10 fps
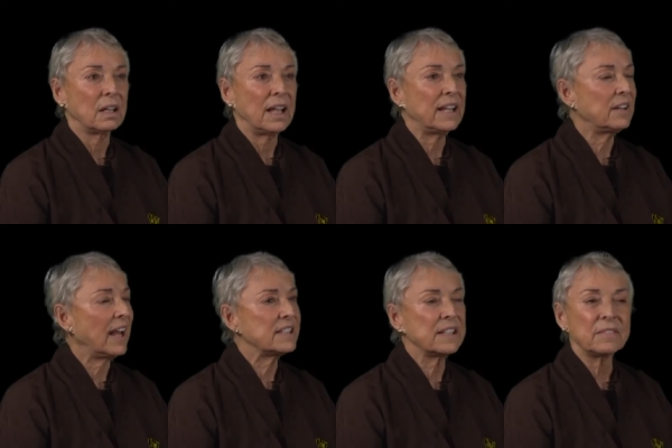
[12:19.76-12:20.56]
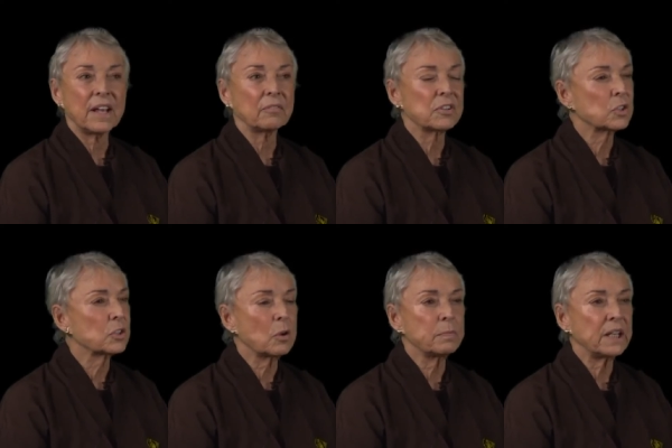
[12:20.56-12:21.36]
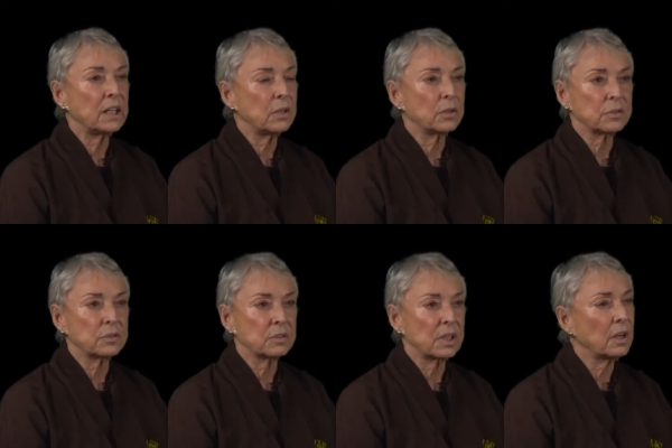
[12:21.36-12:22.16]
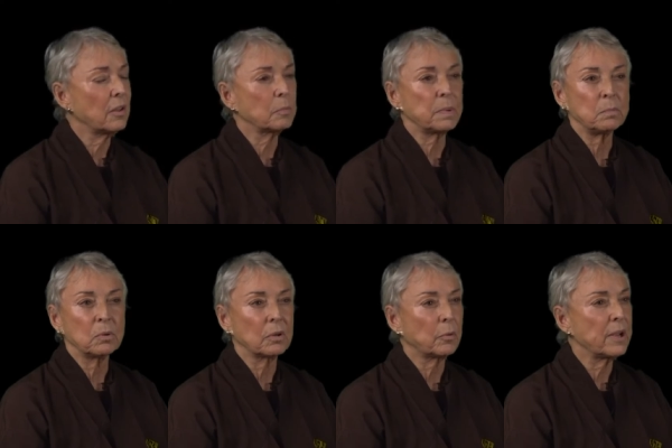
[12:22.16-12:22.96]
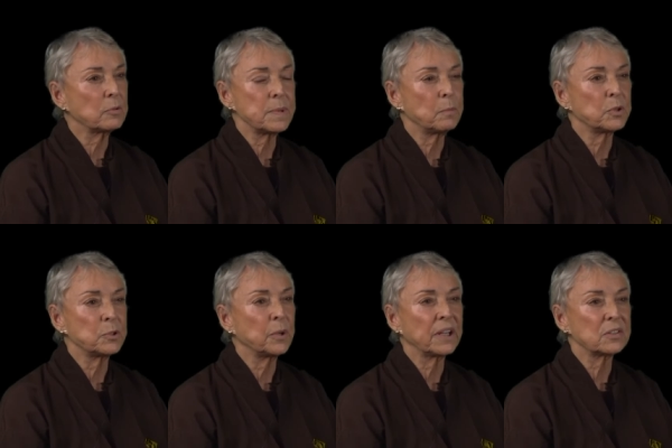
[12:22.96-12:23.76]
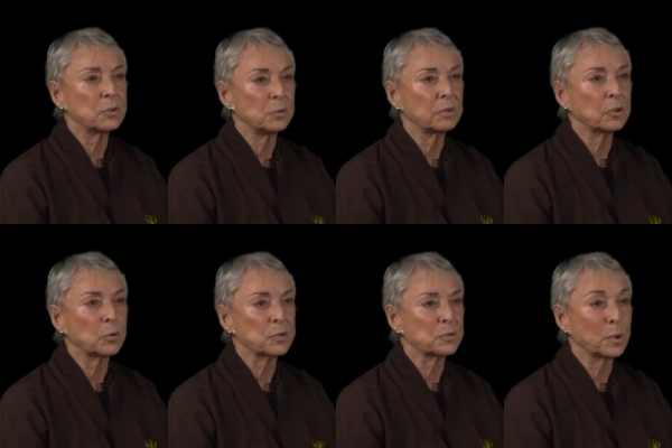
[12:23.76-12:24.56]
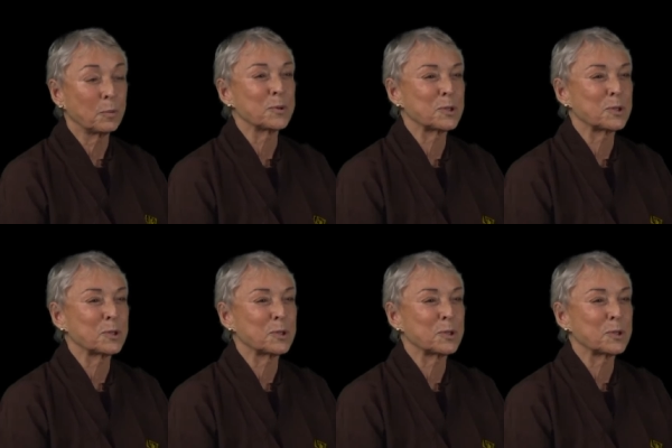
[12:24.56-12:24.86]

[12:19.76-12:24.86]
And I did that for so many years. And other people around me were doing it too, of course. We were